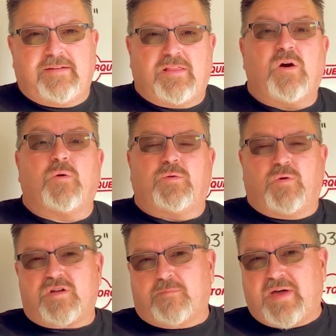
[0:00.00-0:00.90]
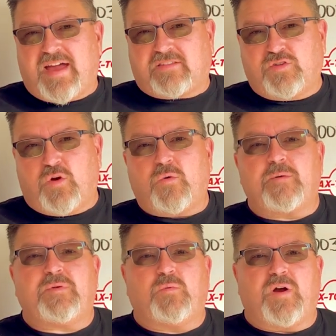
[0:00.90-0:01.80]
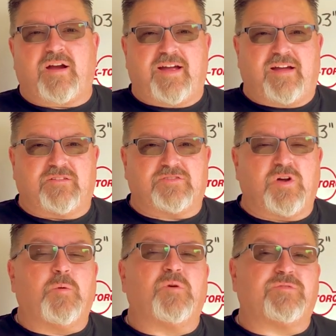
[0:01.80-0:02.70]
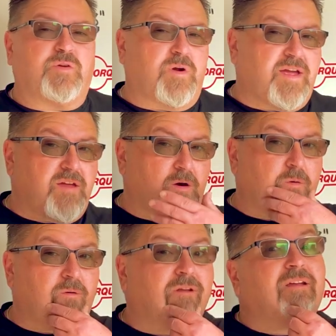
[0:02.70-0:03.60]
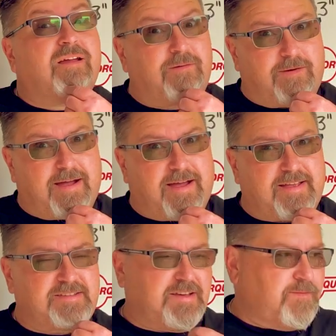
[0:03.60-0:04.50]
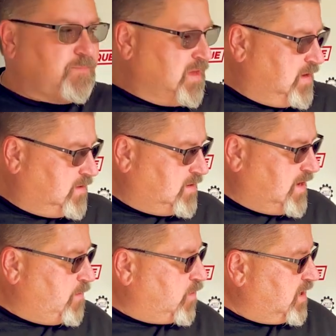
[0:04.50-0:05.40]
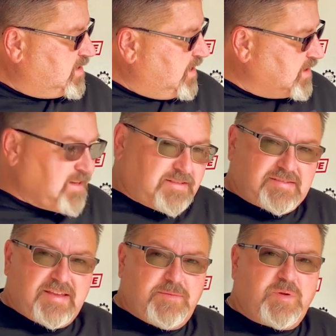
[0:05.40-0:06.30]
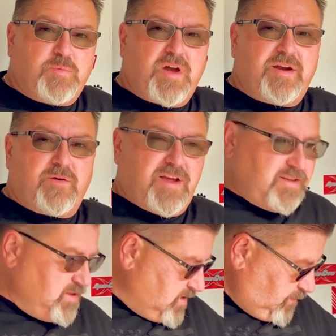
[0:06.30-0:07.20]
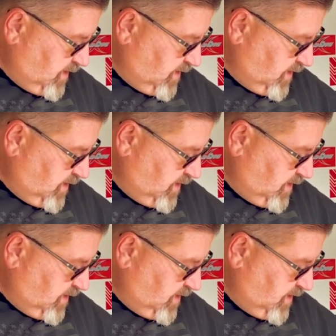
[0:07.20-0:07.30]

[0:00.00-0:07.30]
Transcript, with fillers: Hello and welcome back to OMB Warehouse, home of the Gray Goat Garage. Today we're going to take this Hemi Predator engine